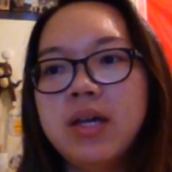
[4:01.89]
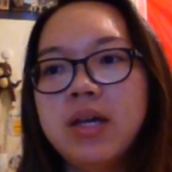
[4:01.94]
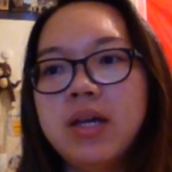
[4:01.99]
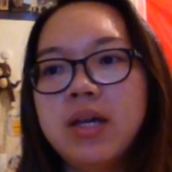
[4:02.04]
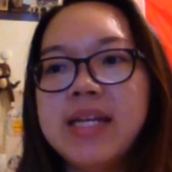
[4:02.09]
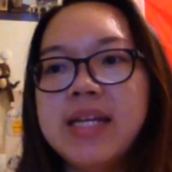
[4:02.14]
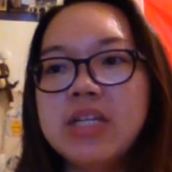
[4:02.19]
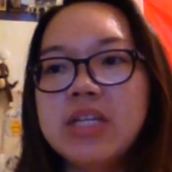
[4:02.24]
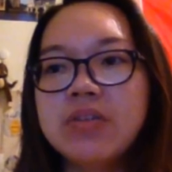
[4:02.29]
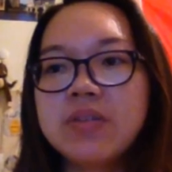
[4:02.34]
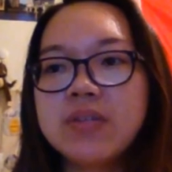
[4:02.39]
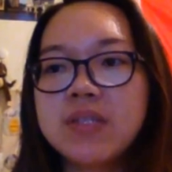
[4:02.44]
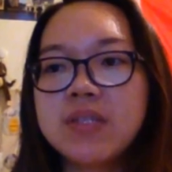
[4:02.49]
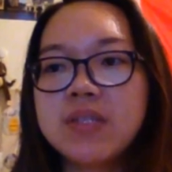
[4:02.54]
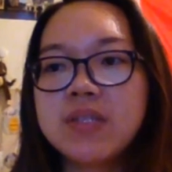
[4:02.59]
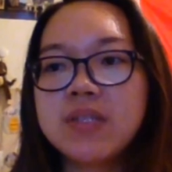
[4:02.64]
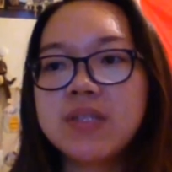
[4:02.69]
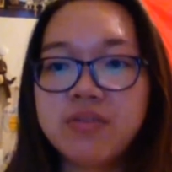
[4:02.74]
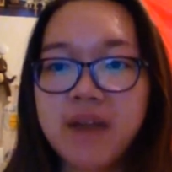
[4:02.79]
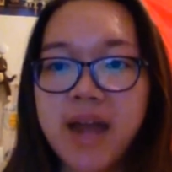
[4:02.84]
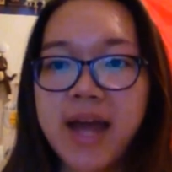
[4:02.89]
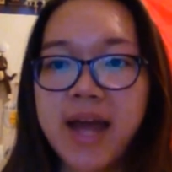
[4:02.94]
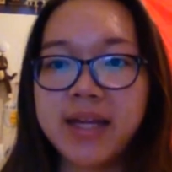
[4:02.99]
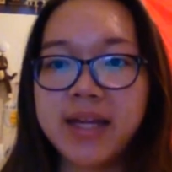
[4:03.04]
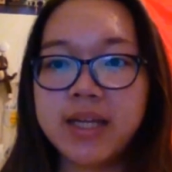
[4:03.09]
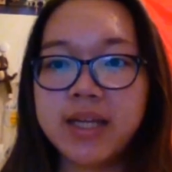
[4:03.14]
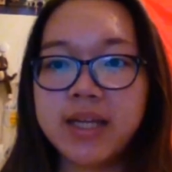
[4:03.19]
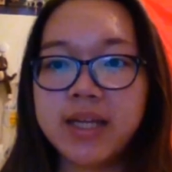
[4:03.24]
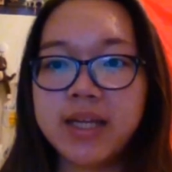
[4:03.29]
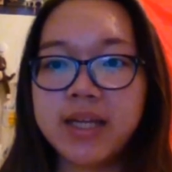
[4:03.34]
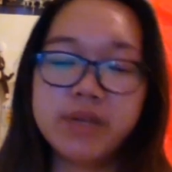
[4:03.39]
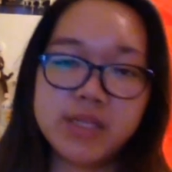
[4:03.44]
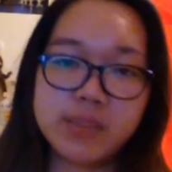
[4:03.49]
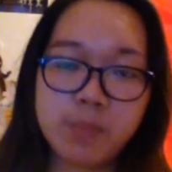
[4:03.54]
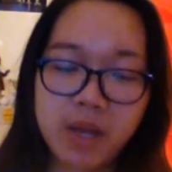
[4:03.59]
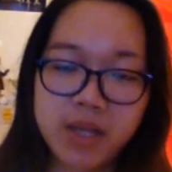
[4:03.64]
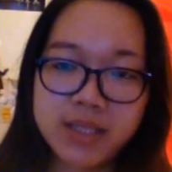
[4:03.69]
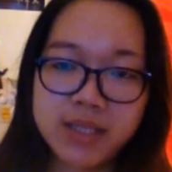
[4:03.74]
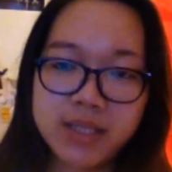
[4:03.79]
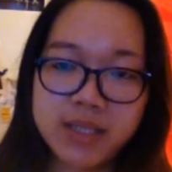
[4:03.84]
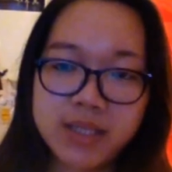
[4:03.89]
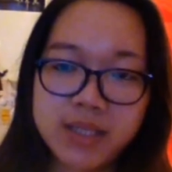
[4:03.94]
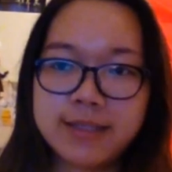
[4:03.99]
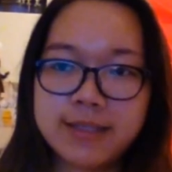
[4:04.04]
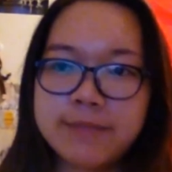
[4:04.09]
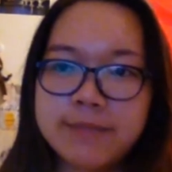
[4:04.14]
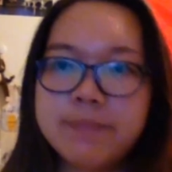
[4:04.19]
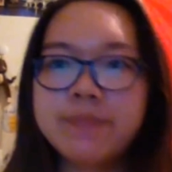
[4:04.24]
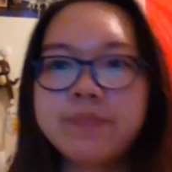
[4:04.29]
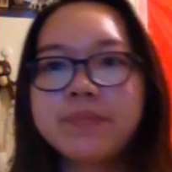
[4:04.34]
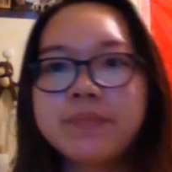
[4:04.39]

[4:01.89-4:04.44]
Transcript: idiosyncratic responses.